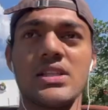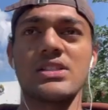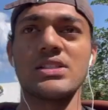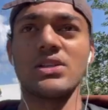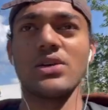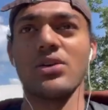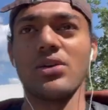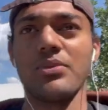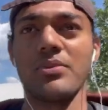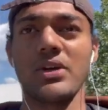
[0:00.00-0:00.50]

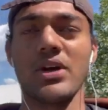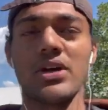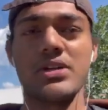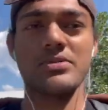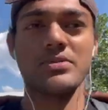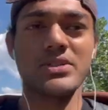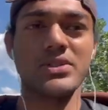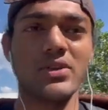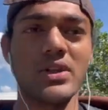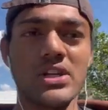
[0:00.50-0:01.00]
so because
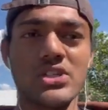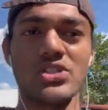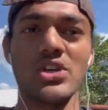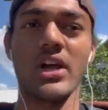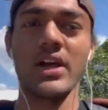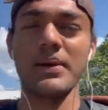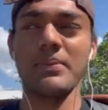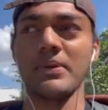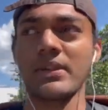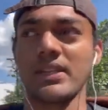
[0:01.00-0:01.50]
mr sweater
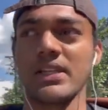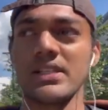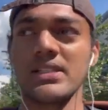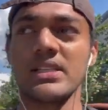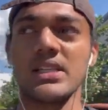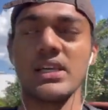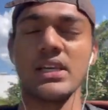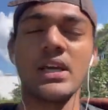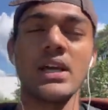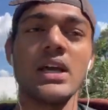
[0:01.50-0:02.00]
chai
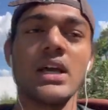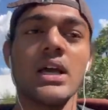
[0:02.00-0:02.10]
btc